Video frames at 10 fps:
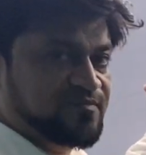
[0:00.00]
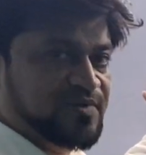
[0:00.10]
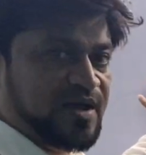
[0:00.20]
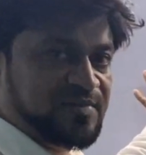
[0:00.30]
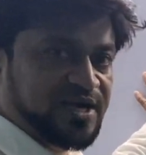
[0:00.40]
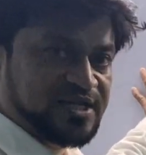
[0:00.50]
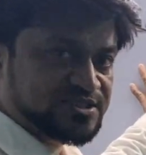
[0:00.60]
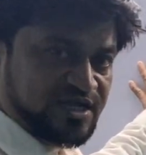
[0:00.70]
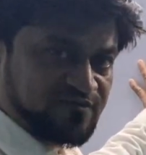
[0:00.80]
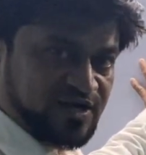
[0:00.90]
Ram Reddy
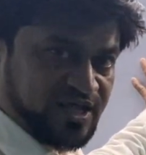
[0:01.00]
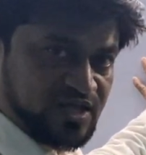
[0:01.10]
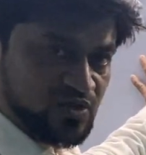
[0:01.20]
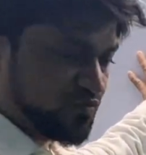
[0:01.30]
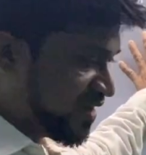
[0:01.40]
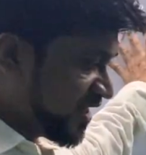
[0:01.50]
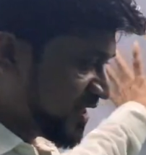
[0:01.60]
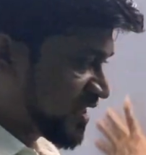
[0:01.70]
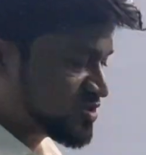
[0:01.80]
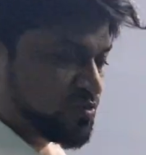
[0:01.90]
sir will take you
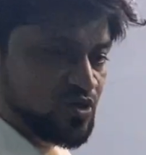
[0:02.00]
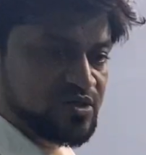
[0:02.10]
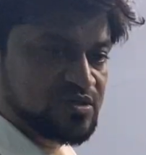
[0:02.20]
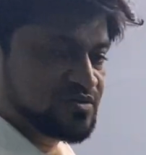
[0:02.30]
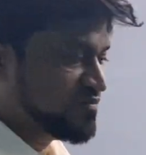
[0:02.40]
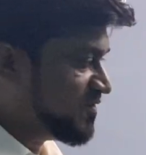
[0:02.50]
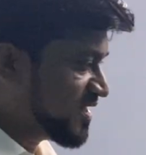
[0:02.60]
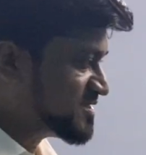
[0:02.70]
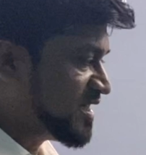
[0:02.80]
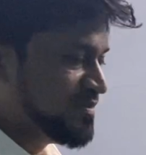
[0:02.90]
1A textbook,
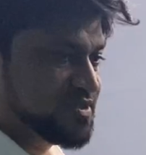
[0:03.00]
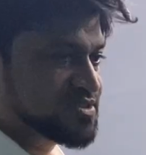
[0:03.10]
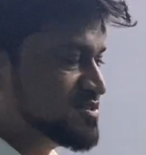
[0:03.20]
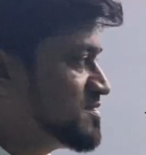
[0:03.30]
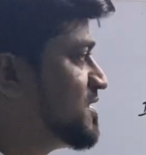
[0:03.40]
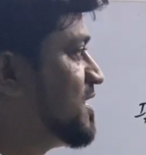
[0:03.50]
1A syllabus.